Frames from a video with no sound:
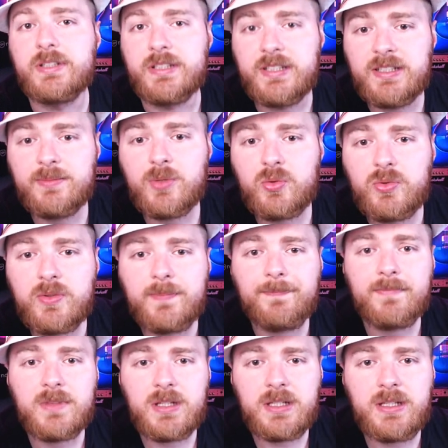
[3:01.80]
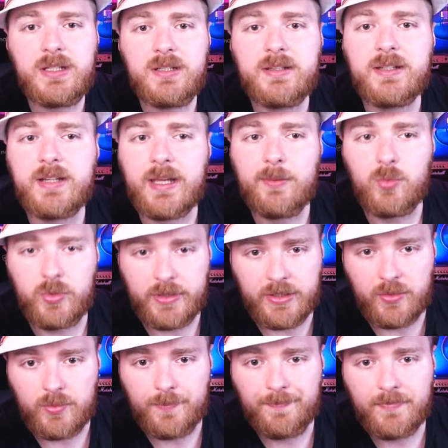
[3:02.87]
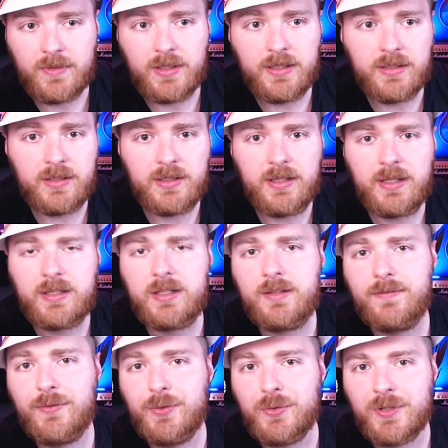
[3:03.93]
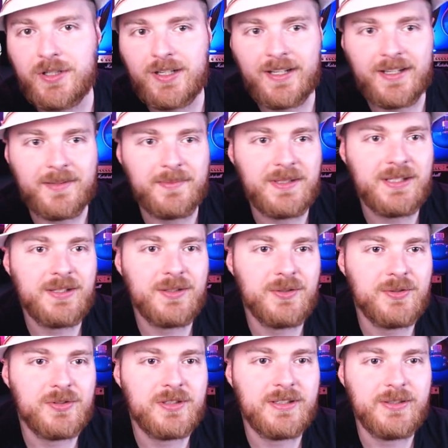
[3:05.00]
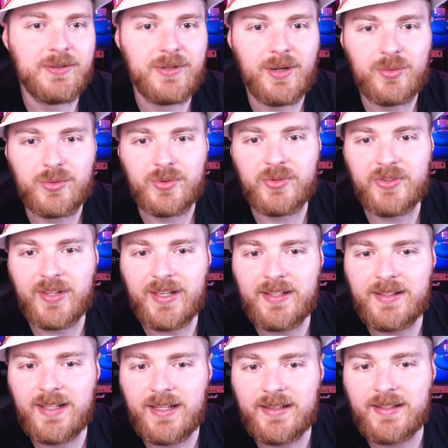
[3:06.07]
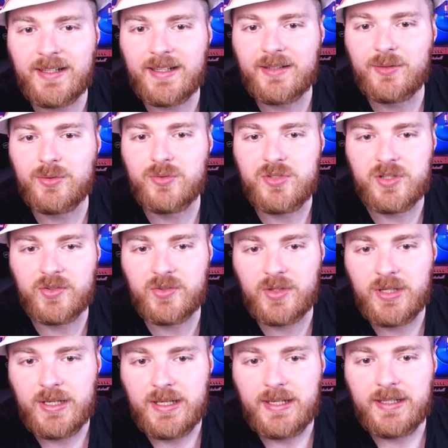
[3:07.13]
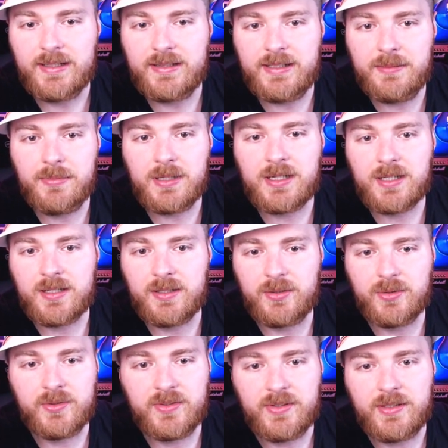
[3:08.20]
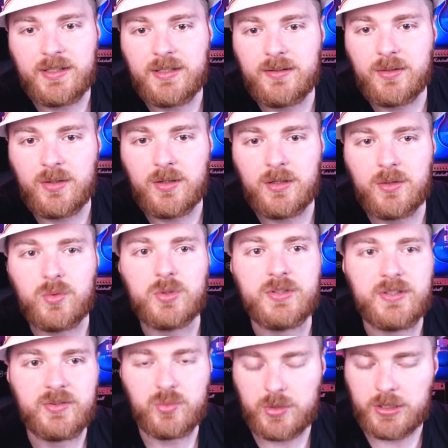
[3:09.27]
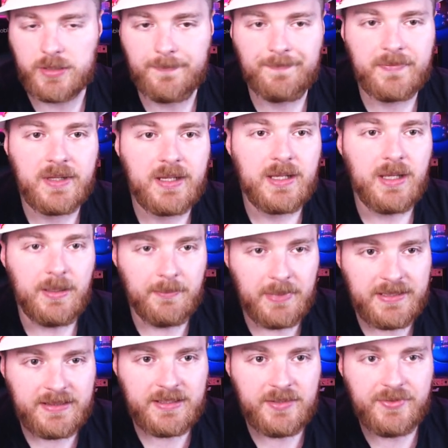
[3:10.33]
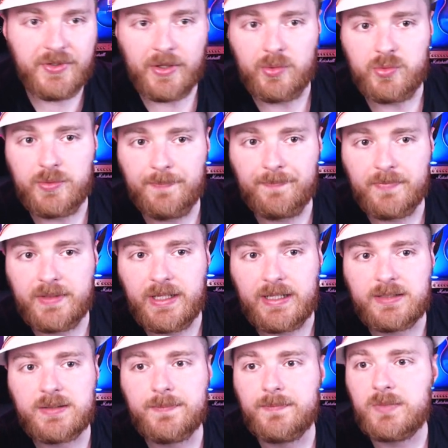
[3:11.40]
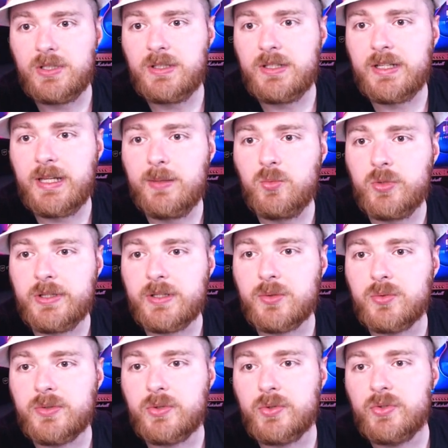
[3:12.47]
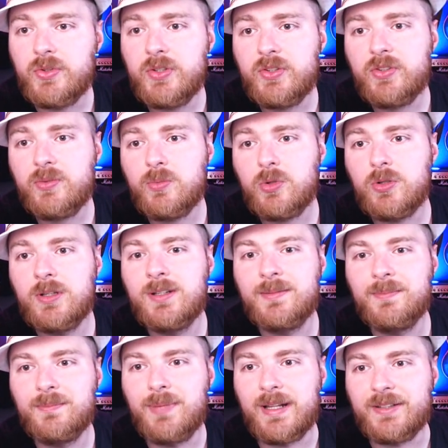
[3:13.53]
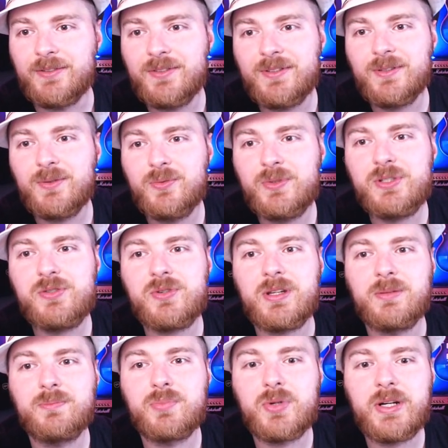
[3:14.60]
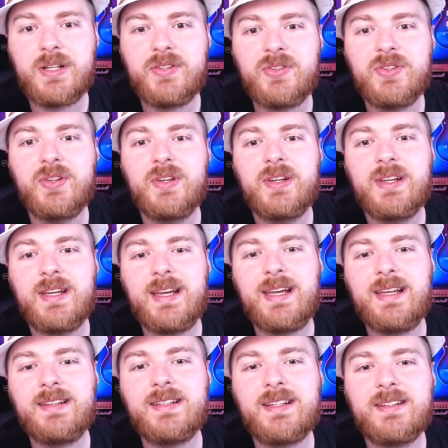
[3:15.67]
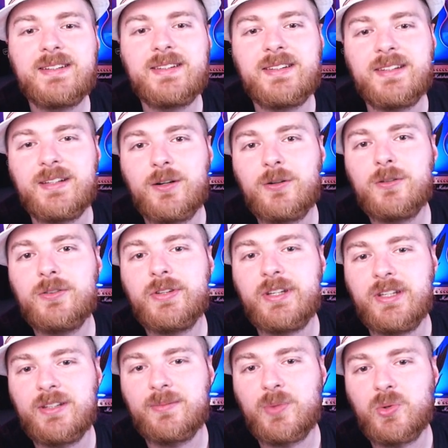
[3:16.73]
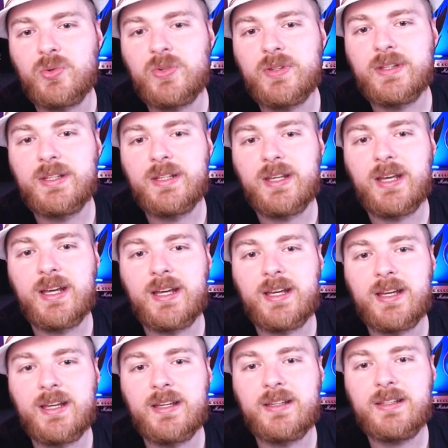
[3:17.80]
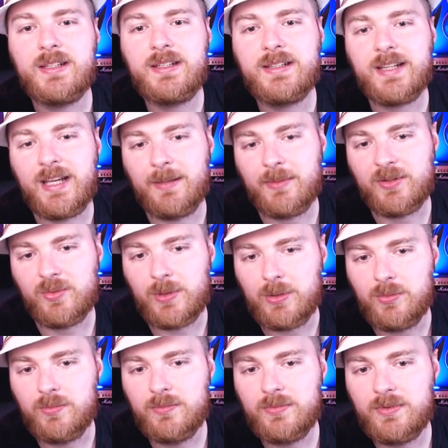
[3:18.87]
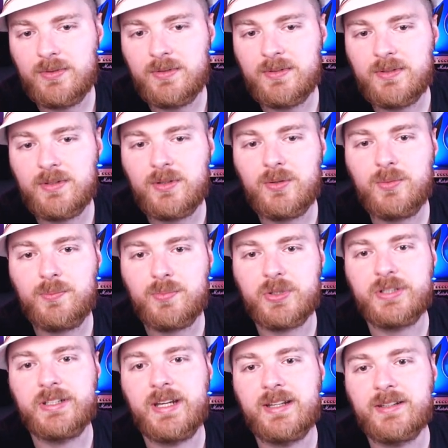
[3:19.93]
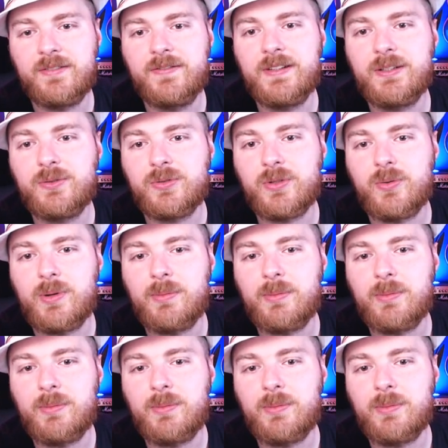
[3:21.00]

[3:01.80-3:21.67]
the gizmos in the game window. If you are like me, usually you go to send and then you just debug, you see uh, what is where. But turns out that in the game window there is this small button which you can press and then see all the gizmos uh, in the game as well. So pretty handy thing to know